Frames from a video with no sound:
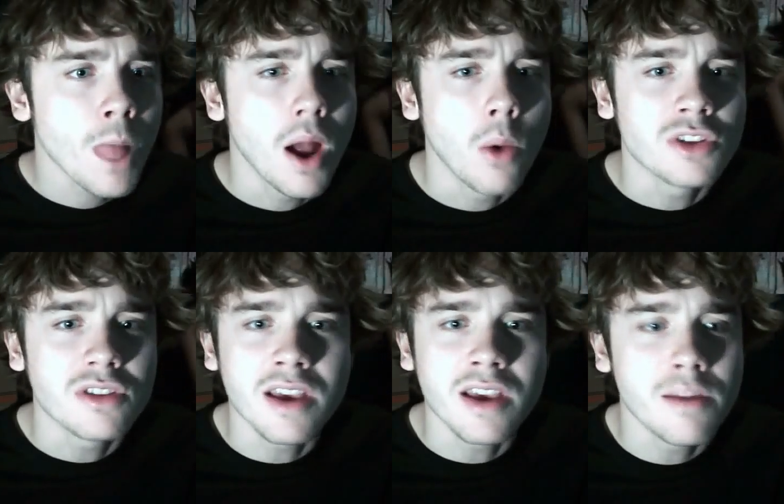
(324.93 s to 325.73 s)
I wasn't
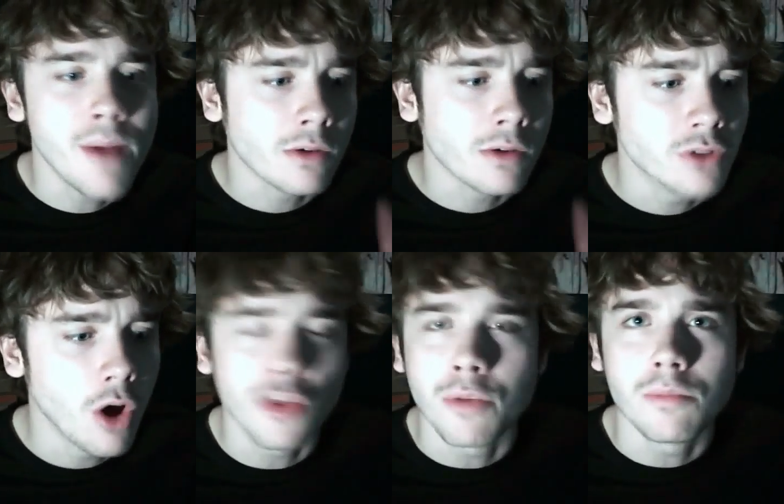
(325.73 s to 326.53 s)
thinking about
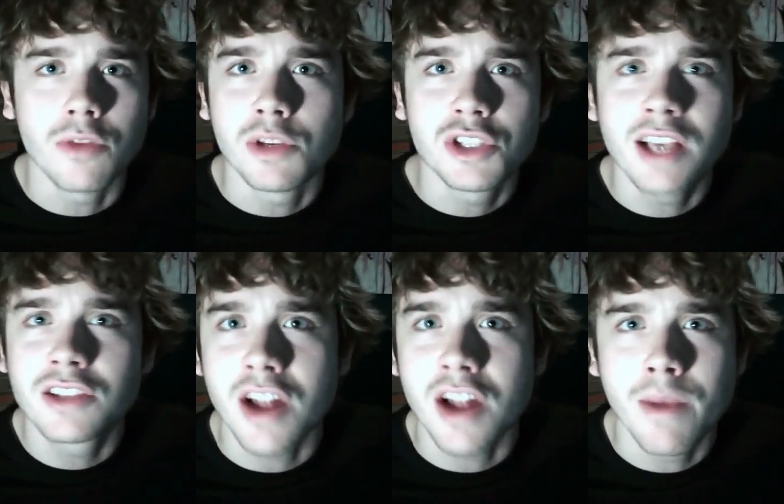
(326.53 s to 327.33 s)
all the mistakes
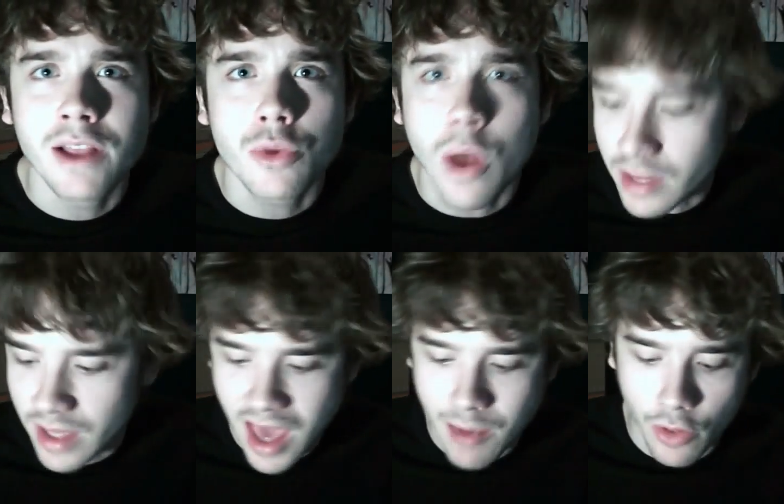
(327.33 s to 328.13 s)
that I made throughout the
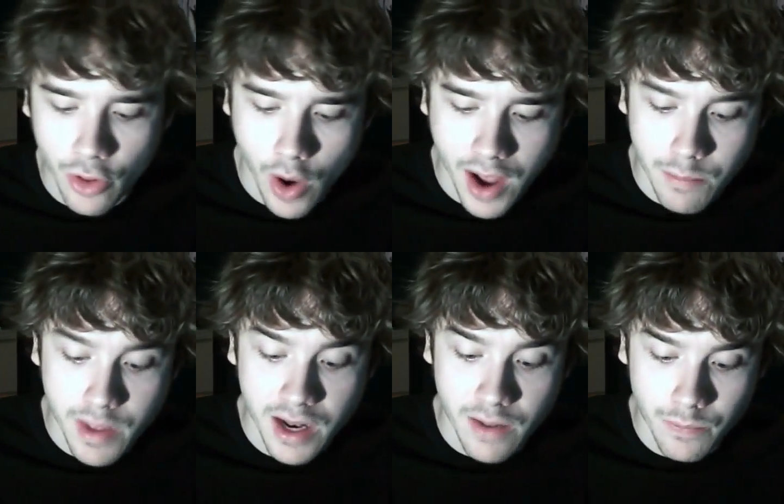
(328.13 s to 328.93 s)
game, although I
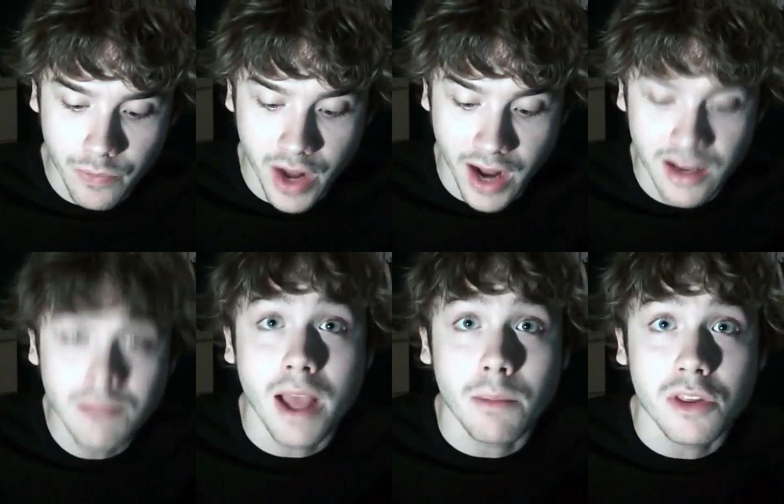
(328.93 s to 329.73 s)
admitted that I did
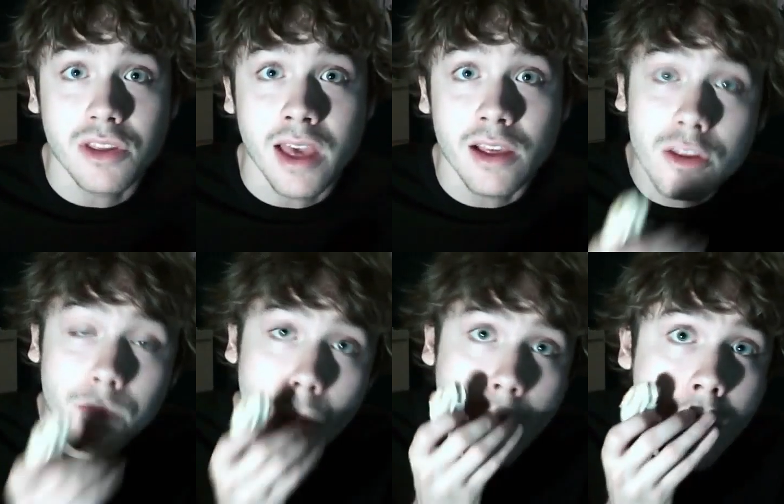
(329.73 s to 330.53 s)
make mistakes.
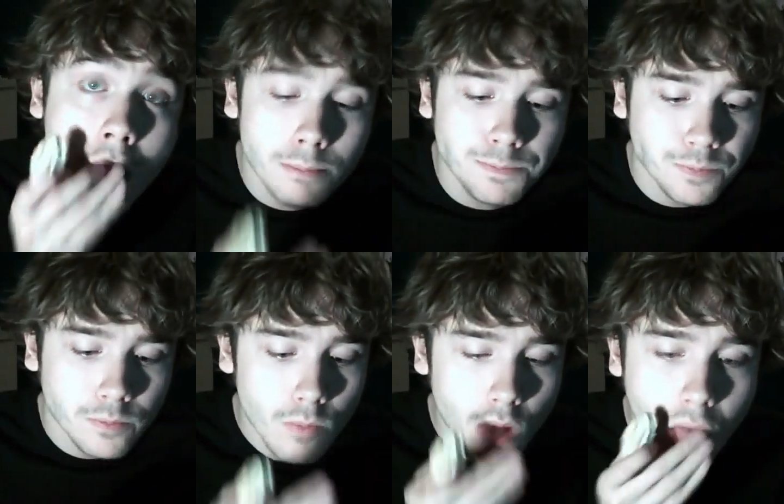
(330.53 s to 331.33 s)

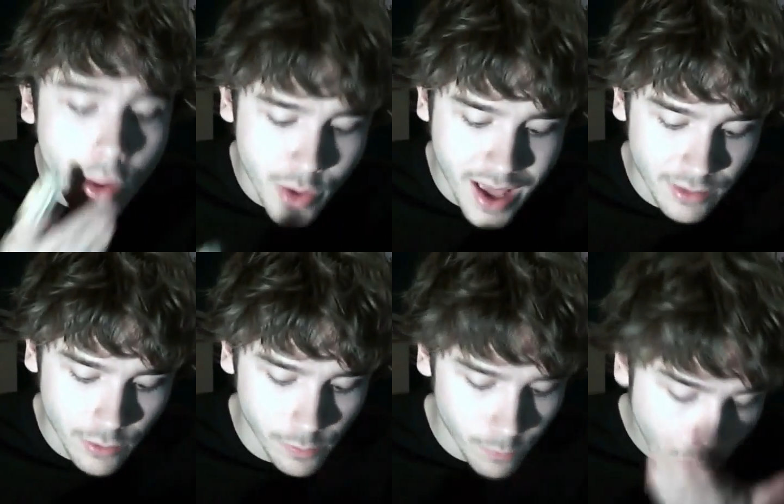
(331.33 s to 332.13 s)
You can't
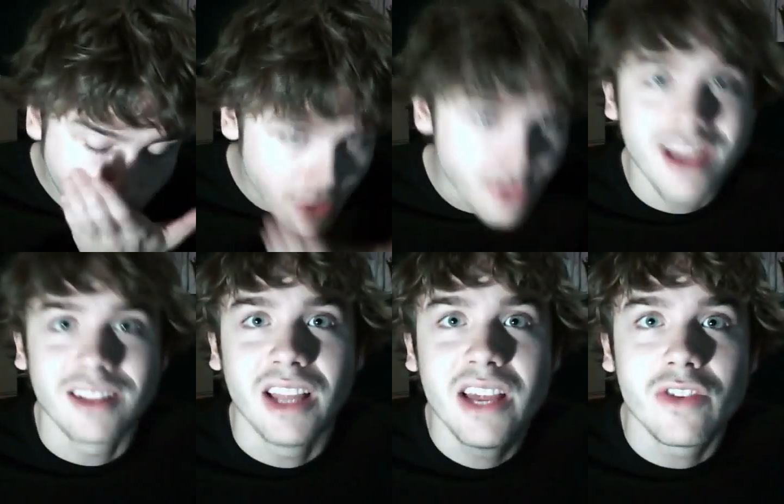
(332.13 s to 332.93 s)

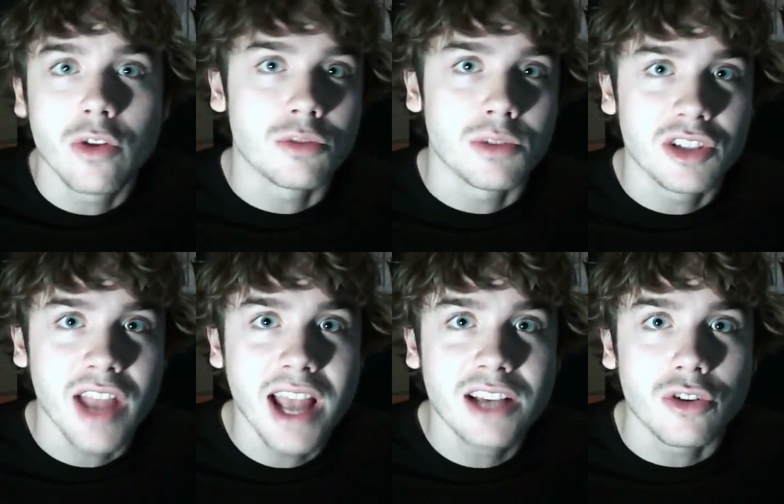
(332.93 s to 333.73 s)
live in those
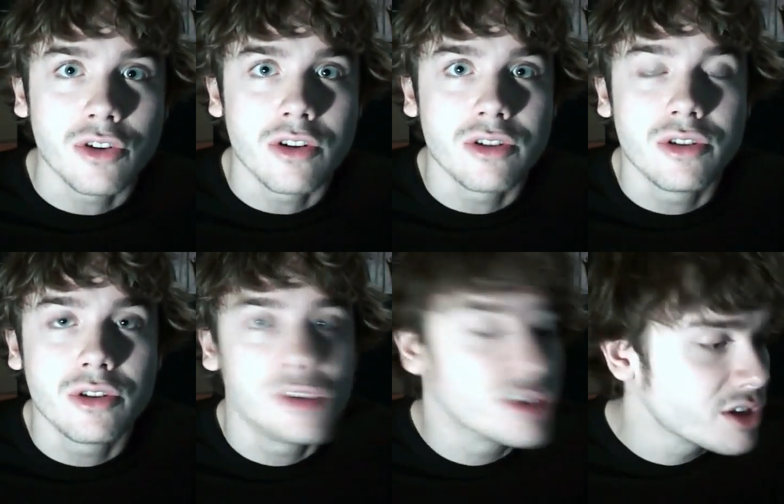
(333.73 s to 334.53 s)
mistakes, or
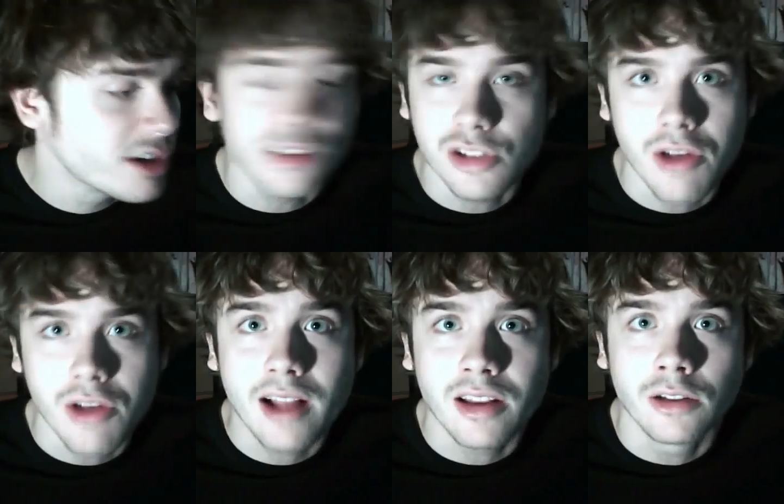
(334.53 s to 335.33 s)
you're just going to get
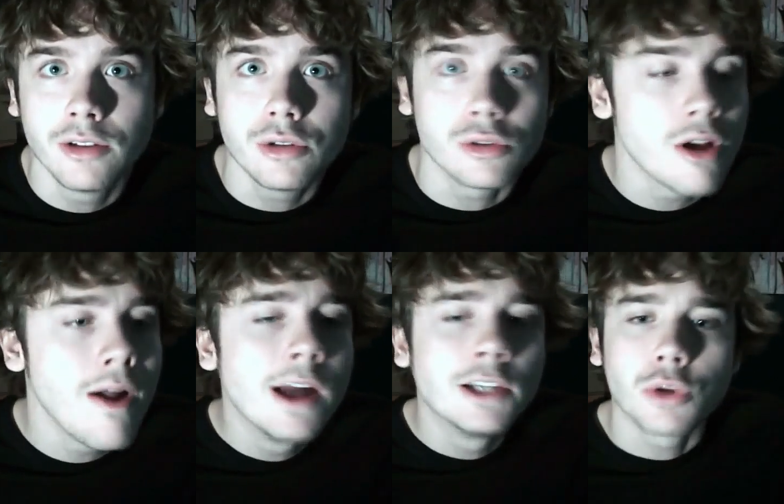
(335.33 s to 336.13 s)
distracted and lose.
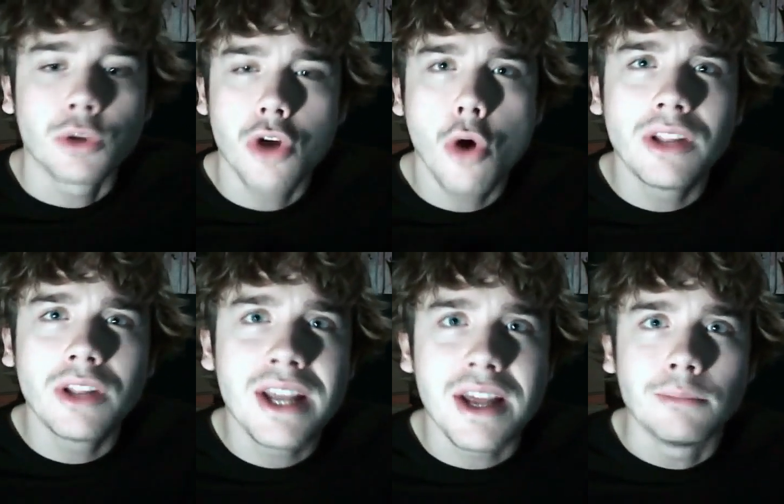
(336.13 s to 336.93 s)
So I was
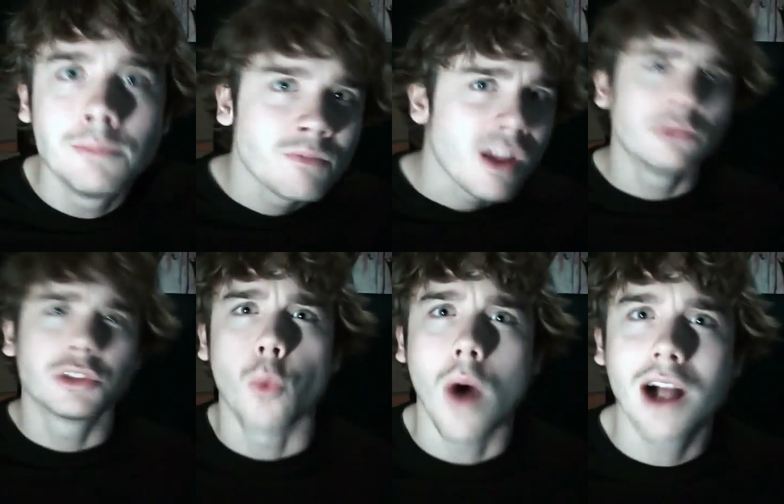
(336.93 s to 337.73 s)
totally in it. I was
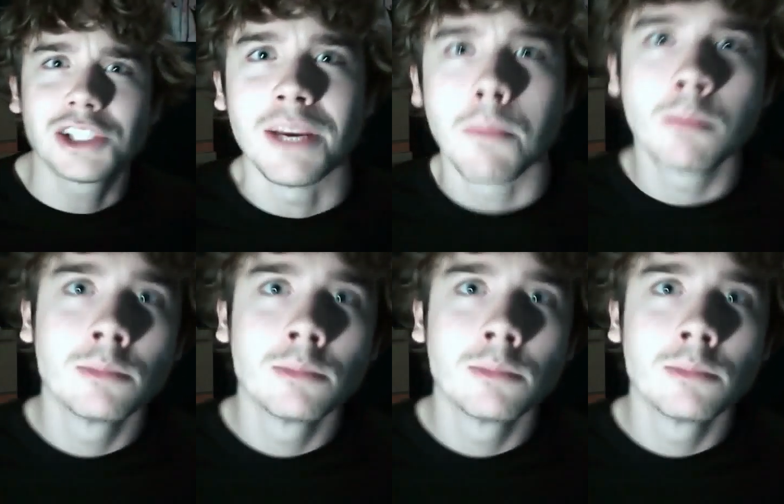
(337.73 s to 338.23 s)
just watching him.